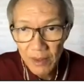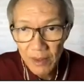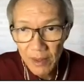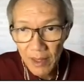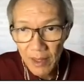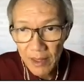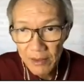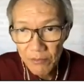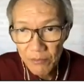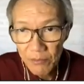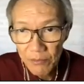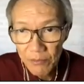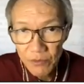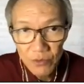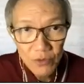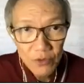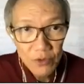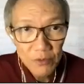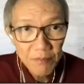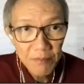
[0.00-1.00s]
It
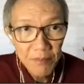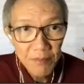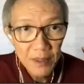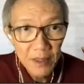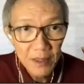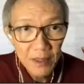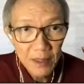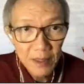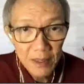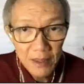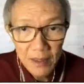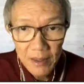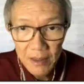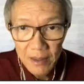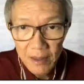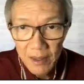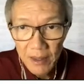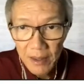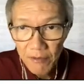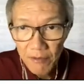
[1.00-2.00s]
should be
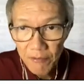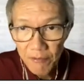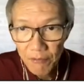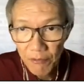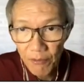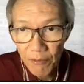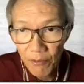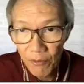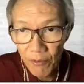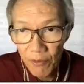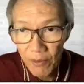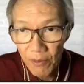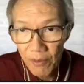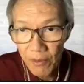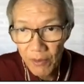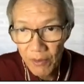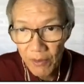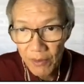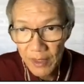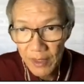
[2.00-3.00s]
4.
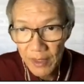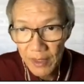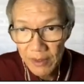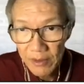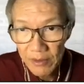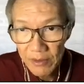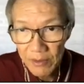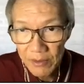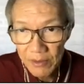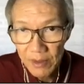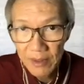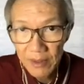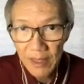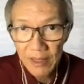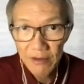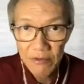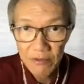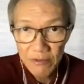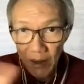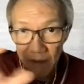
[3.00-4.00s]
Okay, so the
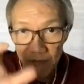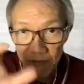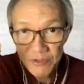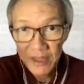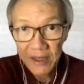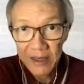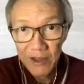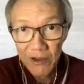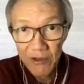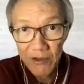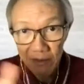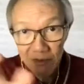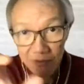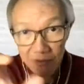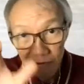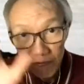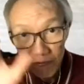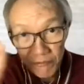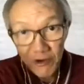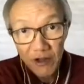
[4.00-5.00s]
next offset is the
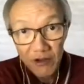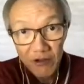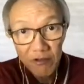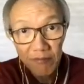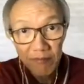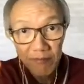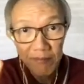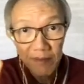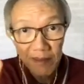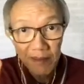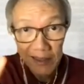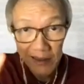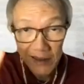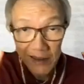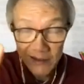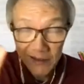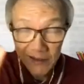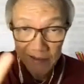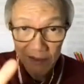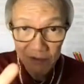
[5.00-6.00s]
first,
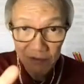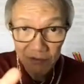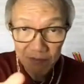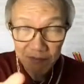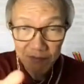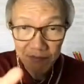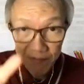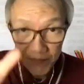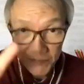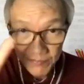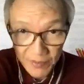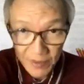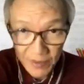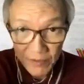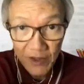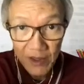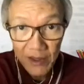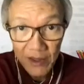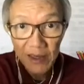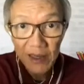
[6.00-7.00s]
the
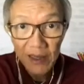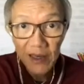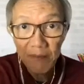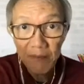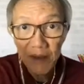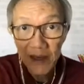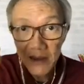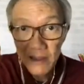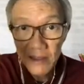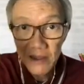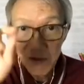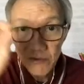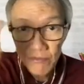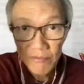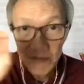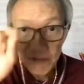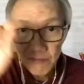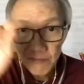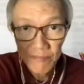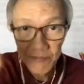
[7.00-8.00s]
second element is
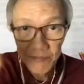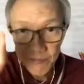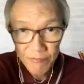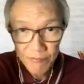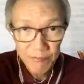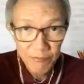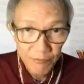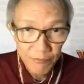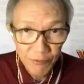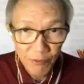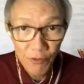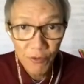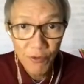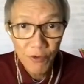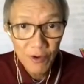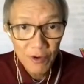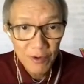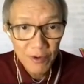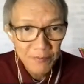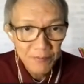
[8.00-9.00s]
4,
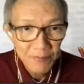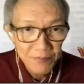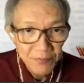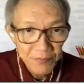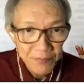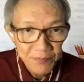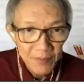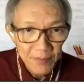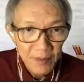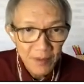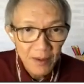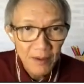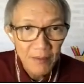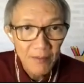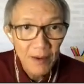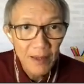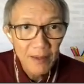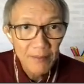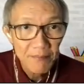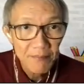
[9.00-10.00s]

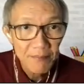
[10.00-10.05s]
right?